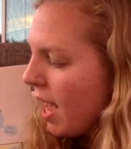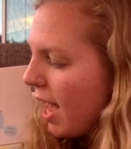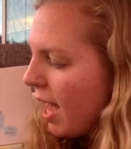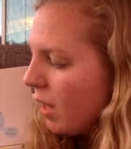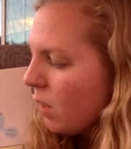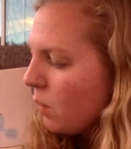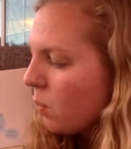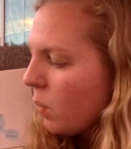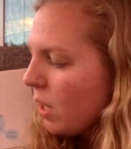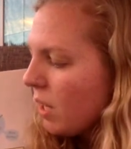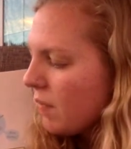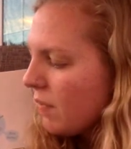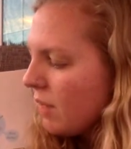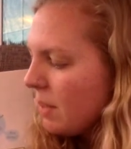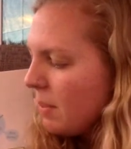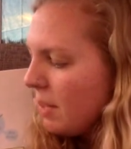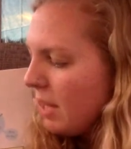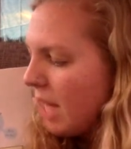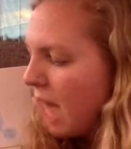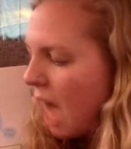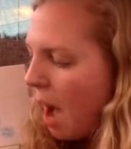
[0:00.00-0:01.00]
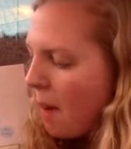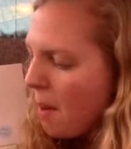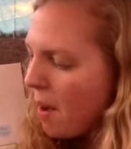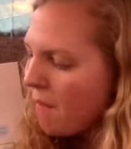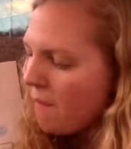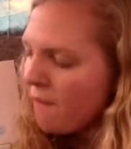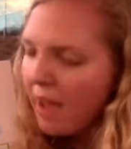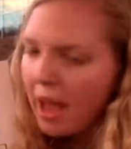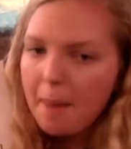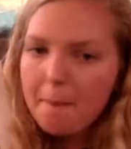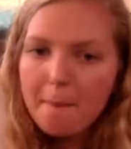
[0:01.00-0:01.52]
And what if they become a
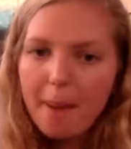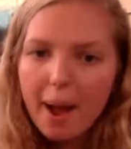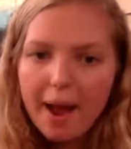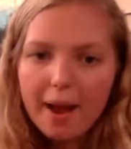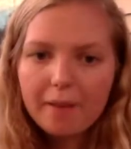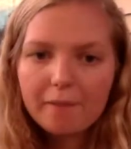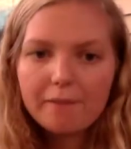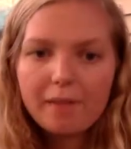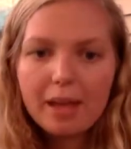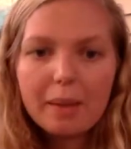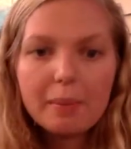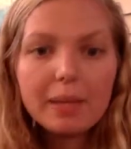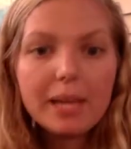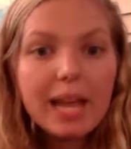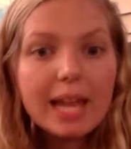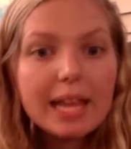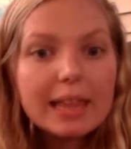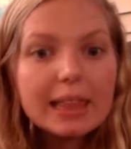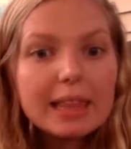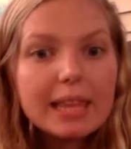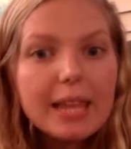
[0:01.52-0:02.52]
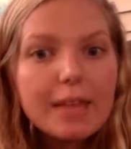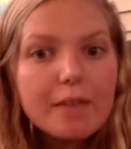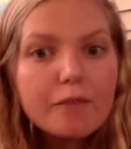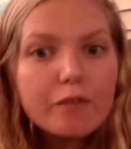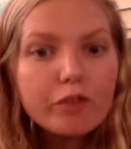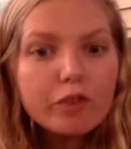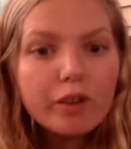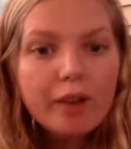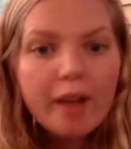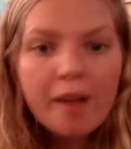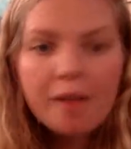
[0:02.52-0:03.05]
vampire family and live
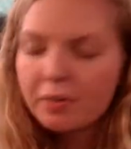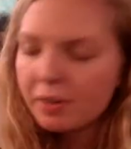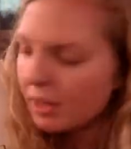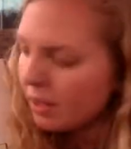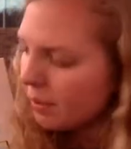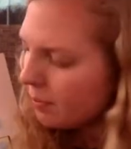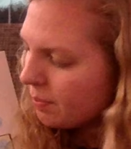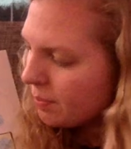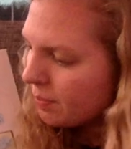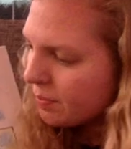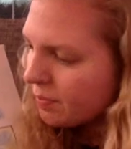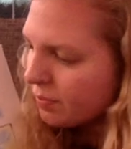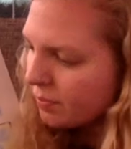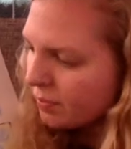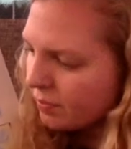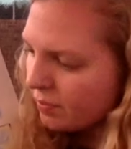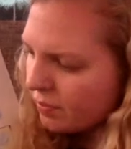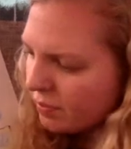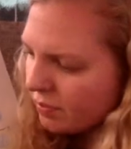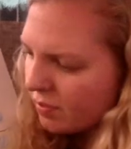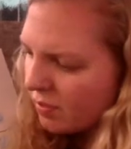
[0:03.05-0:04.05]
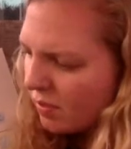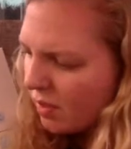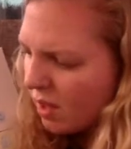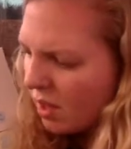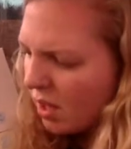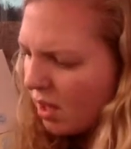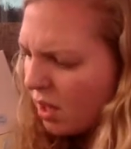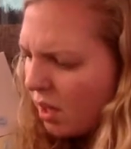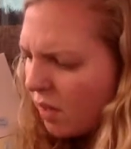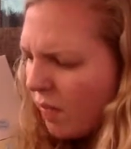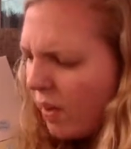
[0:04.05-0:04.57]
forever?
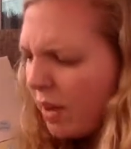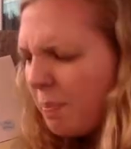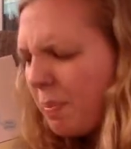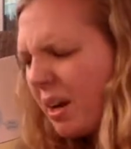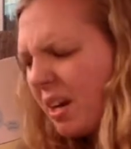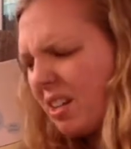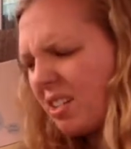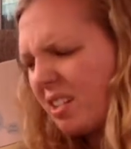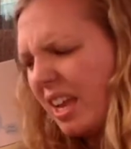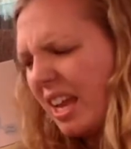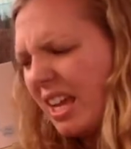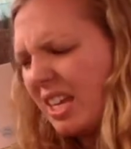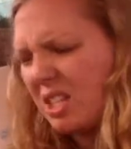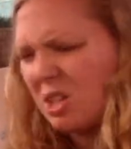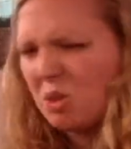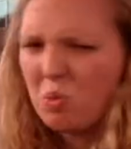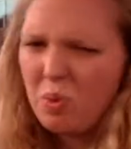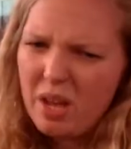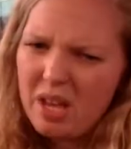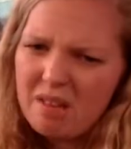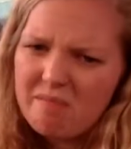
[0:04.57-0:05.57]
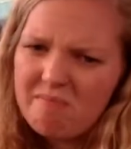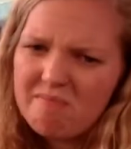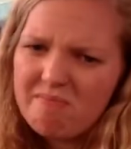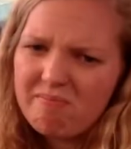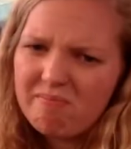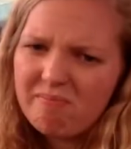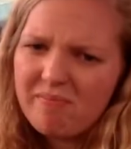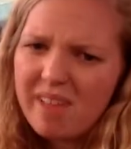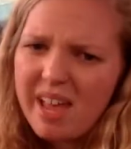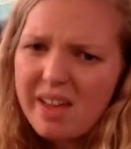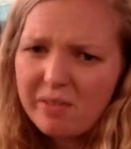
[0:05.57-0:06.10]
Vampires can't swim.
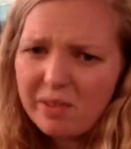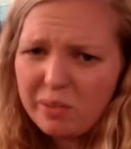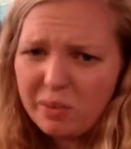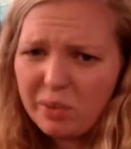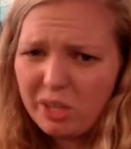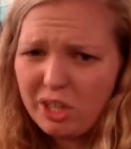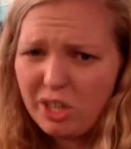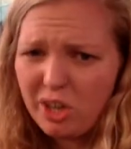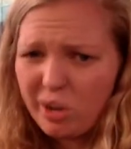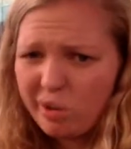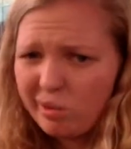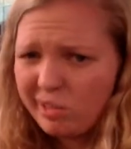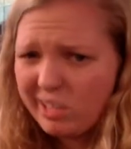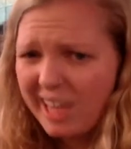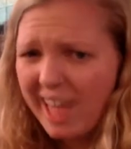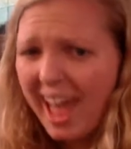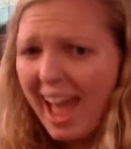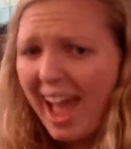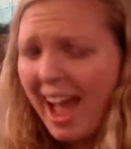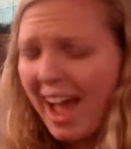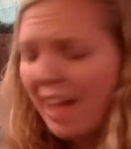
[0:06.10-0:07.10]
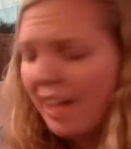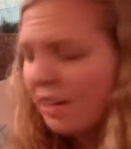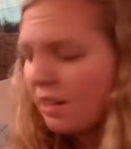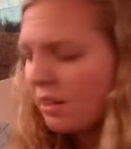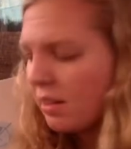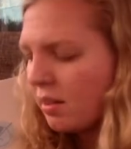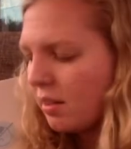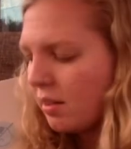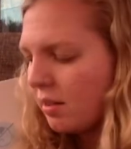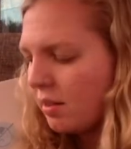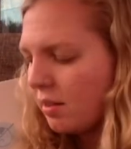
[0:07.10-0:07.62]
Everyone knows that.
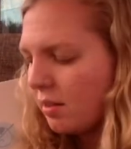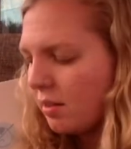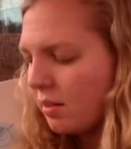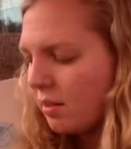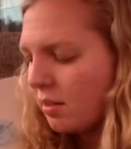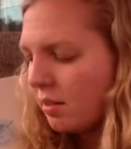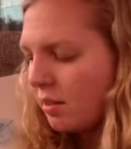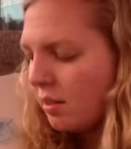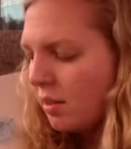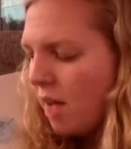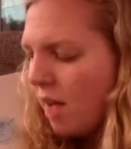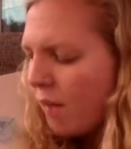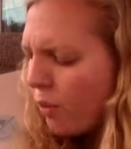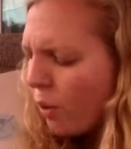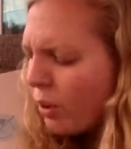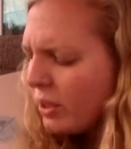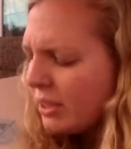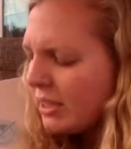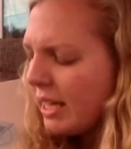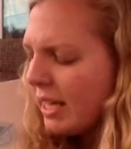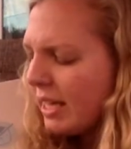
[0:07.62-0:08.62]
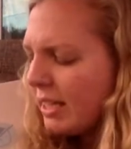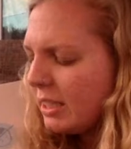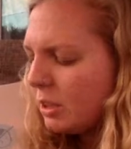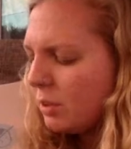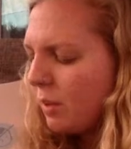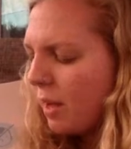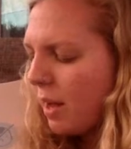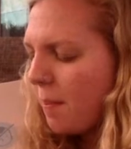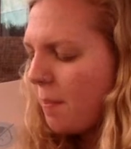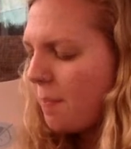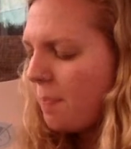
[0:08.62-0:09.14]
Of course they can
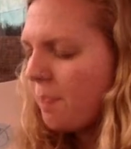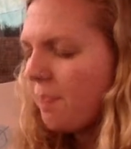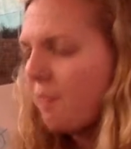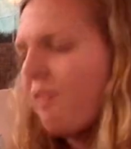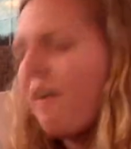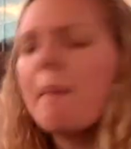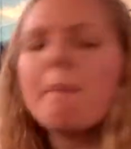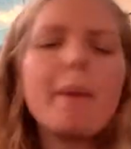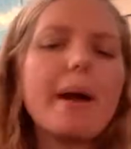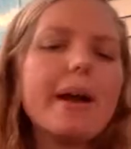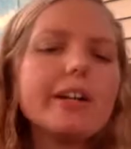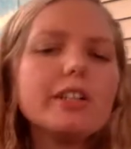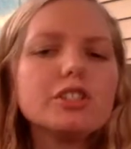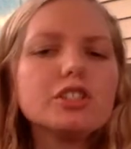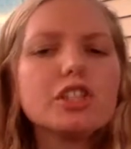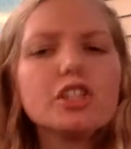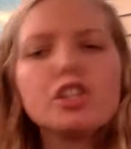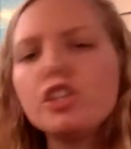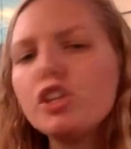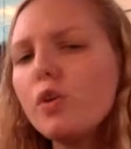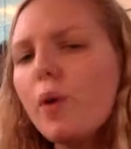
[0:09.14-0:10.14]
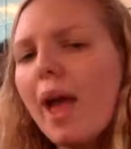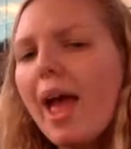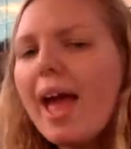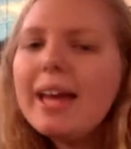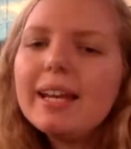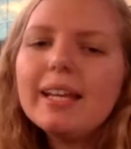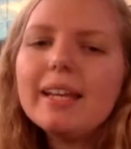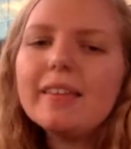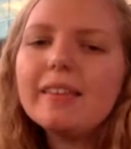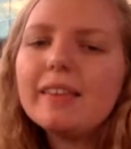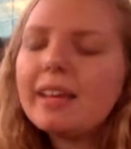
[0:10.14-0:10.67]
swim. Vampires can do
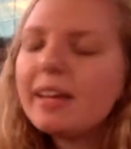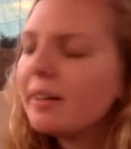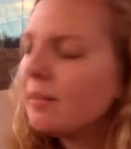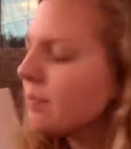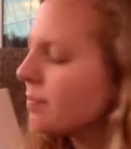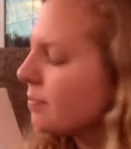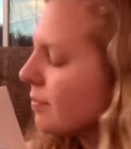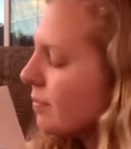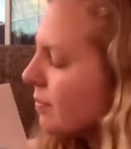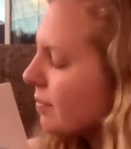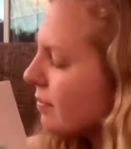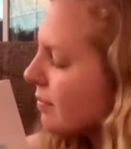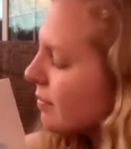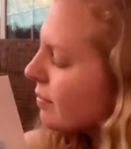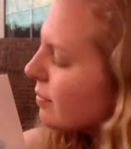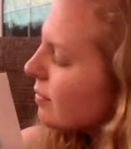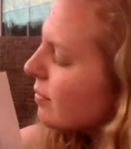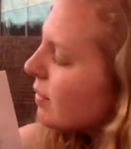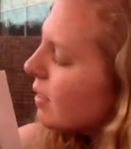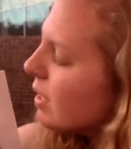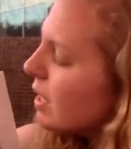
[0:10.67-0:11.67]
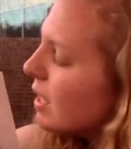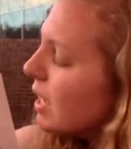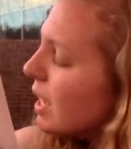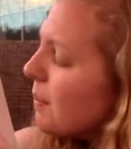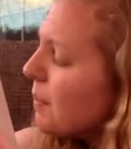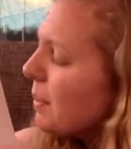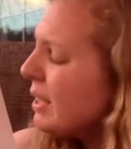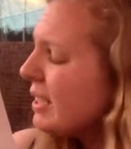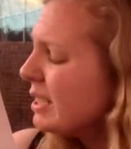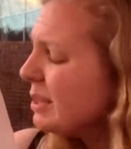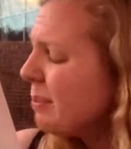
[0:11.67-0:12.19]
anything.
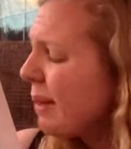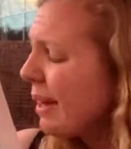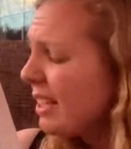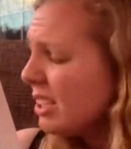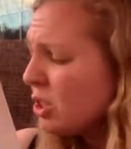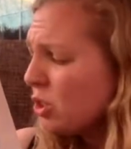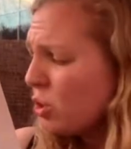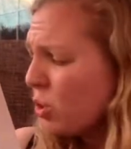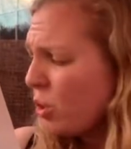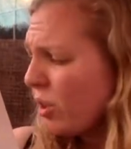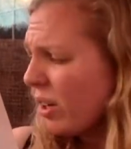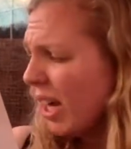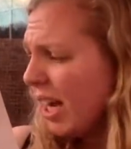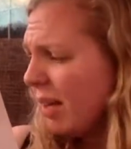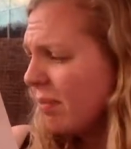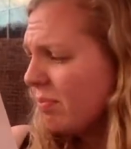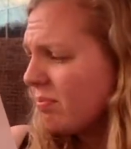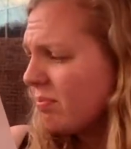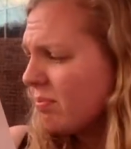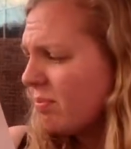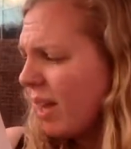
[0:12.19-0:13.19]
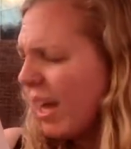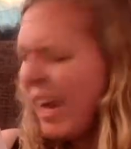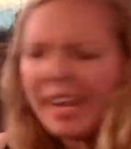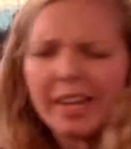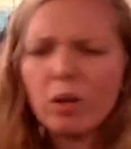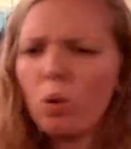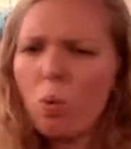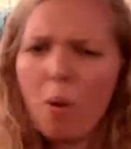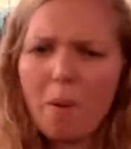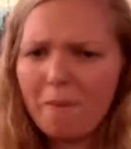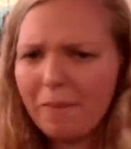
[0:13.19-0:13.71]
But it's my story, and I
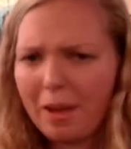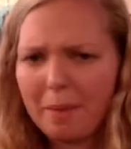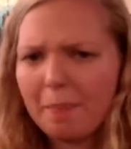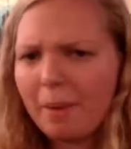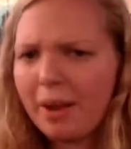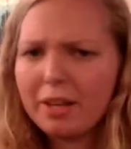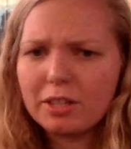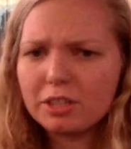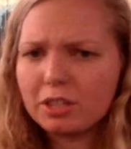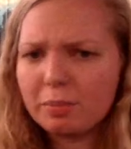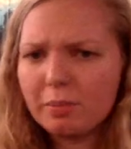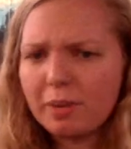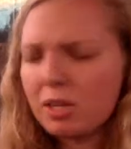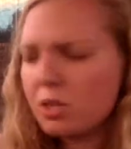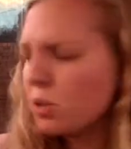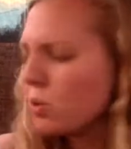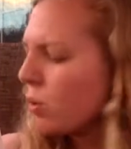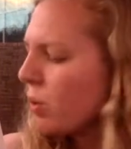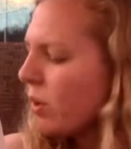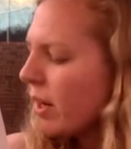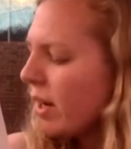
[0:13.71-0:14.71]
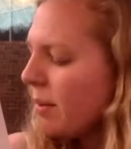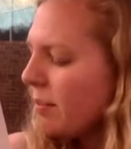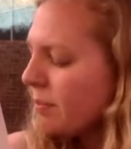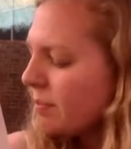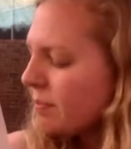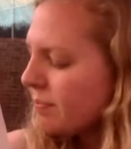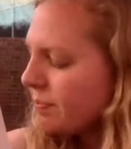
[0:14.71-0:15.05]
don't want vampires in my story.